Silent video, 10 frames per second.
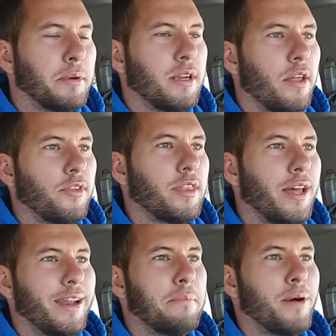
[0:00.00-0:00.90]
but nothing
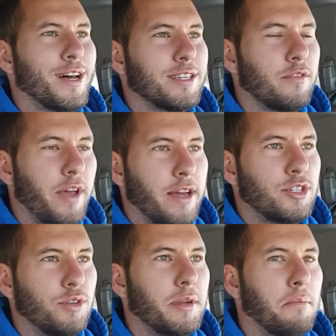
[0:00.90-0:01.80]
that a positive
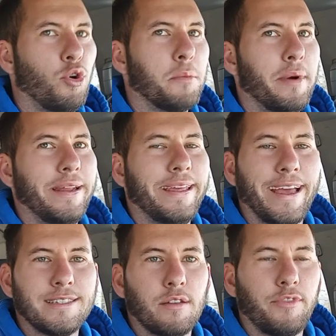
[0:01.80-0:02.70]
attitude and more money
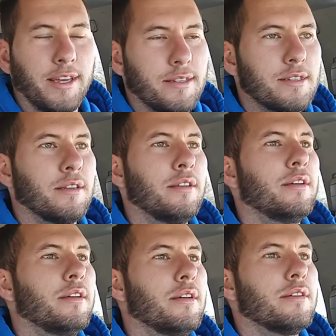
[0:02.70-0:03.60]
can't fix.
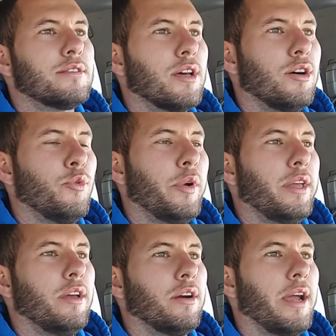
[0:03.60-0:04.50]
So
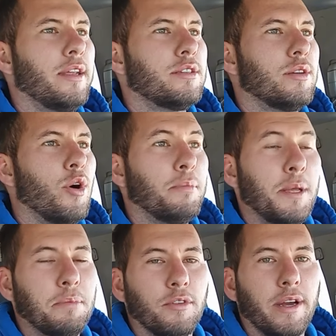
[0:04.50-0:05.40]
we are headed to Home
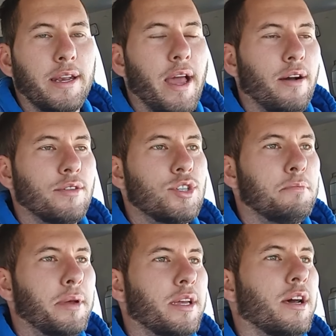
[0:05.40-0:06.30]
Depot right now to
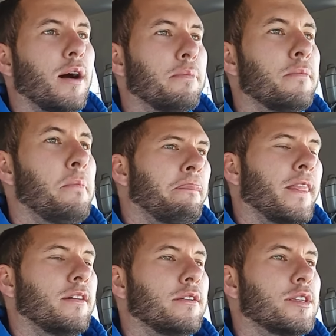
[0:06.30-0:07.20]
pick up
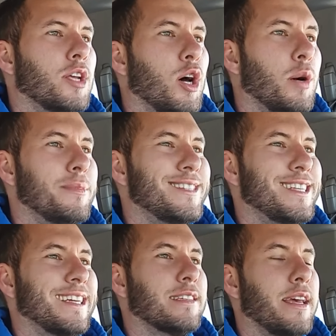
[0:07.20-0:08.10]
some
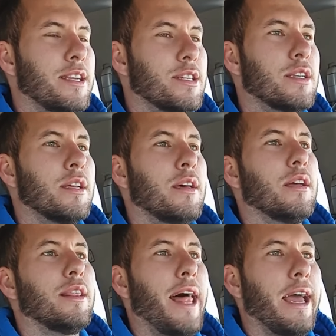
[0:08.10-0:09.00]
six inch
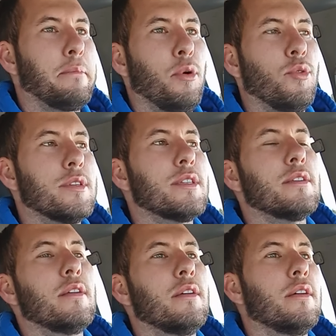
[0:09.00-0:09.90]
lag
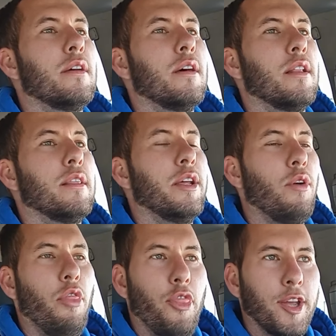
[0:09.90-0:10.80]
bolts,
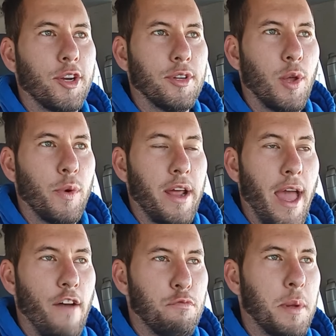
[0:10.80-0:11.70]
little thicker than what I
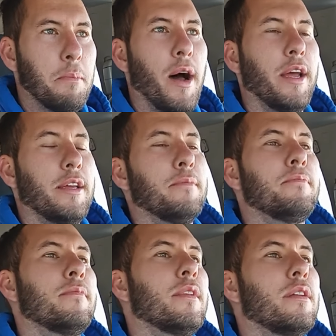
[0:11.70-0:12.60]
have been buying.
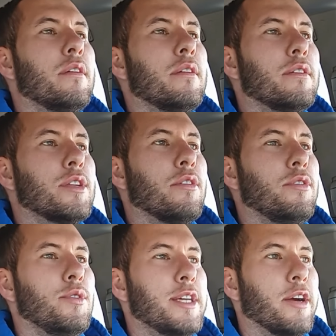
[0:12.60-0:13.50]
So
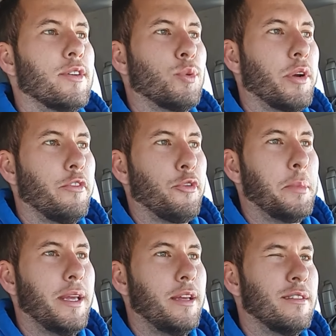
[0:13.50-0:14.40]
new territory for
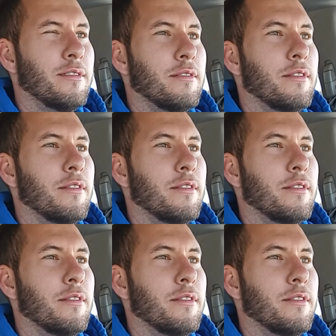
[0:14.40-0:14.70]
me.